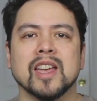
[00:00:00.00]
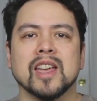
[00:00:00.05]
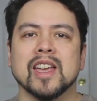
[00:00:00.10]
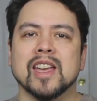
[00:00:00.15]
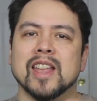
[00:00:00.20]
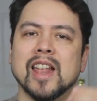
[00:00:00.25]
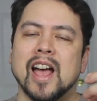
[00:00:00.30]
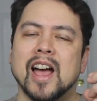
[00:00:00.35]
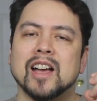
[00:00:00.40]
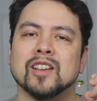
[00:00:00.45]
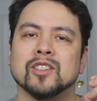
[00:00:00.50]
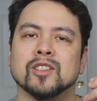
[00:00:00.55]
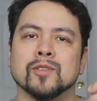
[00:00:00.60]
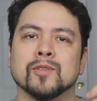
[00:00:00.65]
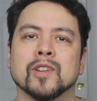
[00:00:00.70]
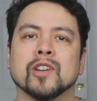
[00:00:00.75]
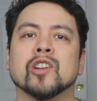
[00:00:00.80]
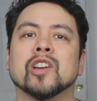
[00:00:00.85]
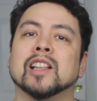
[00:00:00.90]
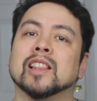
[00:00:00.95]
It has a
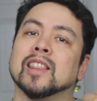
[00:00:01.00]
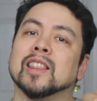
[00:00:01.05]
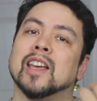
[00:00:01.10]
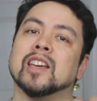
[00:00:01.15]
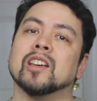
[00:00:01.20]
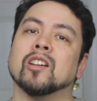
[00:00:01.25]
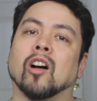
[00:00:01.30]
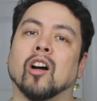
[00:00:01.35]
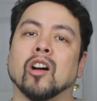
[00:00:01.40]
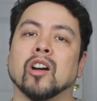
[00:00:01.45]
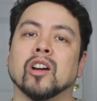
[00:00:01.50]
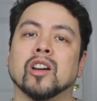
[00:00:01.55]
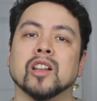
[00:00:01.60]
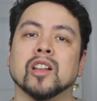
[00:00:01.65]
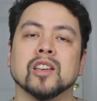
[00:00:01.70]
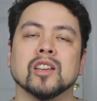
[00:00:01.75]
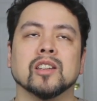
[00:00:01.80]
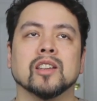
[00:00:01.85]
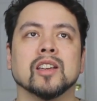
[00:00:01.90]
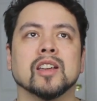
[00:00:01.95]
very
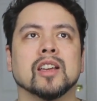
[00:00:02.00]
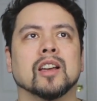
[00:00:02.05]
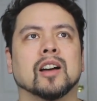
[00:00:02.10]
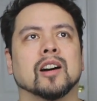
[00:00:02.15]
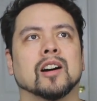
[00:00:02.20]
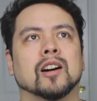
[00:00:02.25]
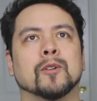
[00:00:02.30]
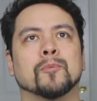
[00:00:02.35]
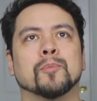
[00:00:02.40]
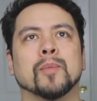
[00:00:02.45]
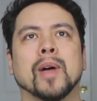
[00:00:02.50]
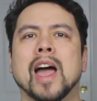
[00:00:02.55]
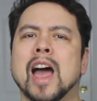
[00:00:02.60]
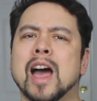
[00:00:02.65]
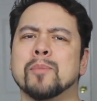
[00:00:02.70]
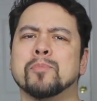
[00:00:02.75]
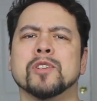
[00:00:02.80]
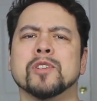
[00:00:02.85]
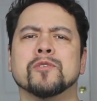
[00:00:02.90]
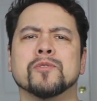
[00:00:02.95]
light-hearted, um,
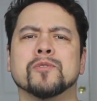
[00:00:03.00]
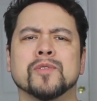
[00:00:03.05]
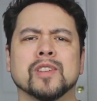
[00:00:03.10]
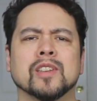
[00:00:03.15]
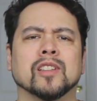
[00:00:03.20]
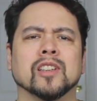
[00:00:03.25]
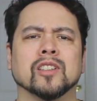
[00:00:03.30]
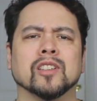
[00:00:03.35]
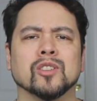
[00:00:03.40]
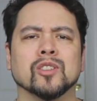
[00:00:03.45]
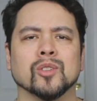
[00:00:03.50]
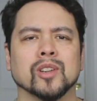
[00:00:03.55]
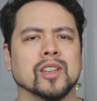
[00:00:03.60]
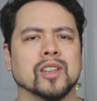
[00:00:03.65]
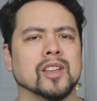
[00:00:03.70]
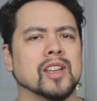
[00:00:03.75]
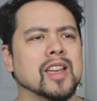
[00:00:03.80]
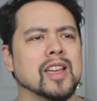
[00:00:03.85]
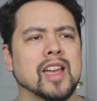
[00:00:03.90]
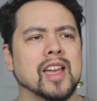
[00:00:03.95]
happy feeling to it,
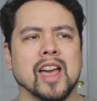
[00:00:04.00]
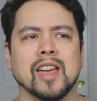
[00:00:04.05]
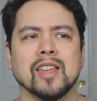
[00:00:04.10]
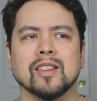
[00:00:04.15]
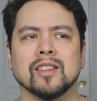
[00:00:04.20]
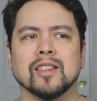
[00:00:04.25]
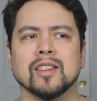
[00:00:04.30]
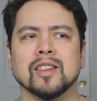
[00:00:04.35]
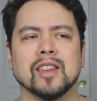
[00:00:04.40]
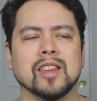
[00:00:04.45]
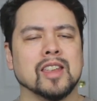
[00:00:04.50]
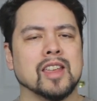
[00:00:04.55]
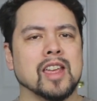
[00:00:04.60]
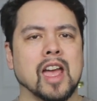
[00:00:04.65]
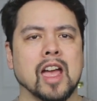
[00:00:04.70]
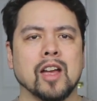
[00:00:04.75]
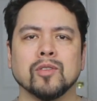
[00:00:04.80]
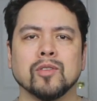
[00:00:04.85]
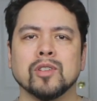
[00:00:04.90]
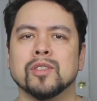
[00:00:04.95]
and
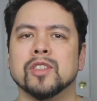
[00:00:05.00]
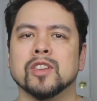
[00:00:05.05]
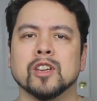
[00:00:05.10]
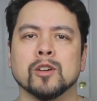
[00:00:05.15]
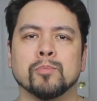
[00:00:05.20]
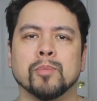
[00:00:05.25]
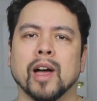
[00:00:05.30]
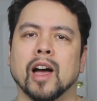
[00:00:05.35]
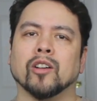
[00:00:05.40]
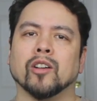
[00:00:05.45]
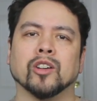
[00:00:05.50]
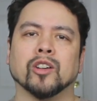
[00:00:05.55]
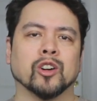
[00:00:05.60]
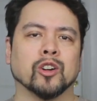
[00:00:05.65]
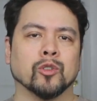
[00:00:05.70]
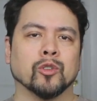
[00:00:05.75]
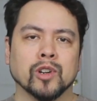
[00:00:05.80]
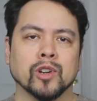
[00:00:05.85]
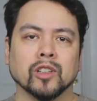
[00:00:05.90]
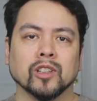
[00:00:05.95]
everything about
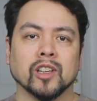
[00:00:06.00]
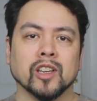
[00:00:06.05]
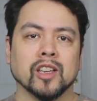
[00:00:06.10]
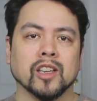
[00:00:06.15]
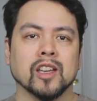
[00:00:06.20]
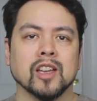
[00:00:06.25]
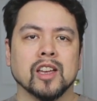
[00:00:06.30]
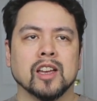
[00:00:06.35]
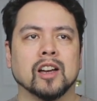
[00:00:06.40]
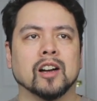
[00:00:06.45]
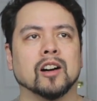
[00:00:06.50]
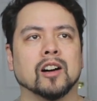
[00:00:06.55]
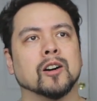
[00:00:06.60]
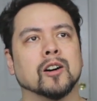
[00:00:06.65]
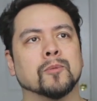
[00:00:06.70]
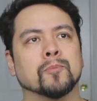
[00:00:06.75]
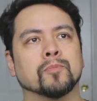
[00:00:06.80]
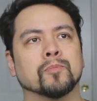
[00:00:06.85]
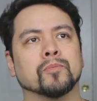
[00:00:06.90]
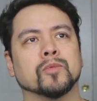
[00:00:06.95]
her really
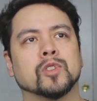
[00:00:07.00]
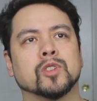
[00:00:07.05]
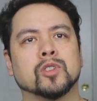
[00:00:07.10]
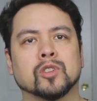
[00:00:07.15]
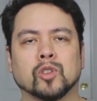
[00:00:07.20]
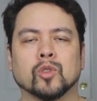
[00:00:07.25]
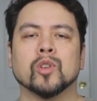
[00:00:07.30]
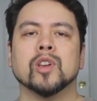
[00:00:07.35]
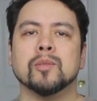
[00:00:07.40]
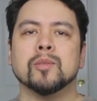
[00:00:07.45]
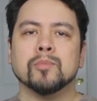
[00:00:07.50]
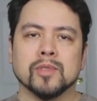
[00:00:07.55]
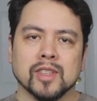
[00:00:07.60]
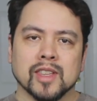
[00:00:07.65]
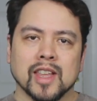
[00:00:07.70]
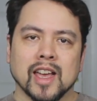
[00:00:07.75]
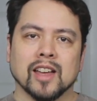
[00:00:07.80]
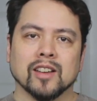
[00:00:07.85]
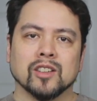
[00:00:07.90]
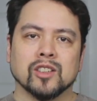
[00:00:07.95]
um, screams
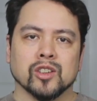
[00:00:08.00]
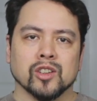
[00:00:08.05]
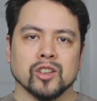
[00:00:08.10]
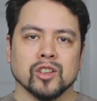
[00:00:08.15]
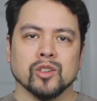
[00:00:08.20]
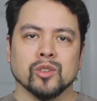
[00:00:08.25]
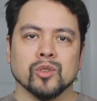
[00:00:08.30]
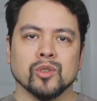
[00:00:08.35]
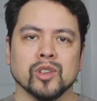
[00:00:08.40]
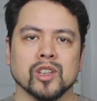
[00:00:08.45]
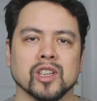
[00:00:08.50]
that to you.